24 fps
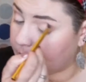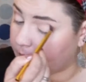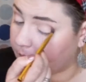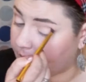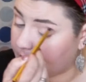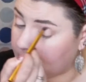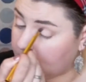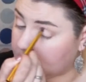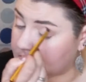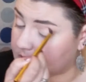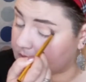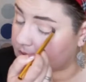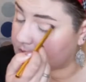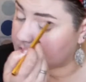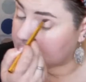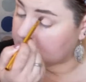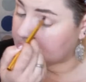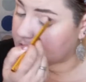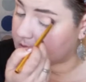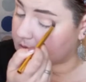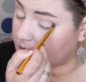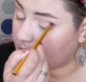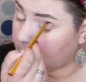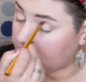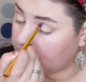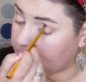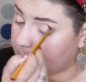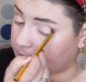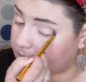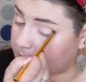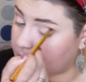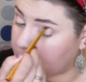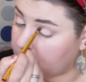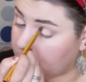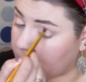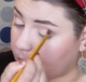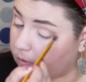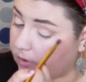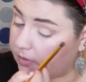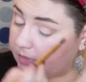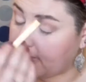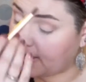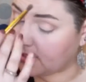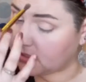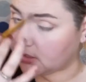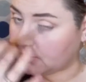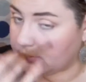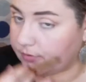but it does, you don't want
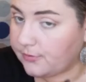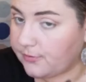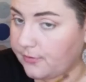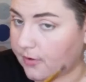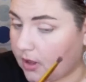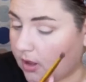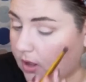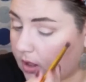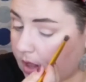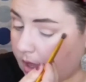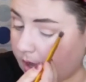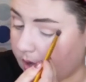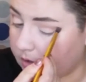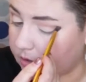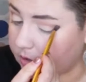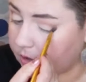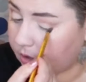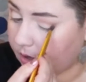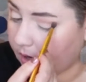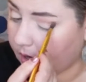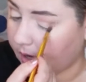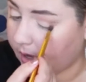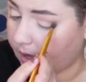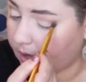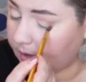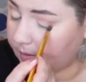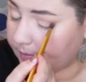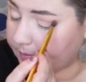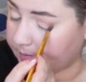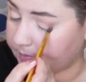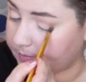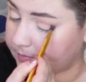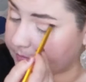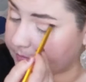that to fall on your eye.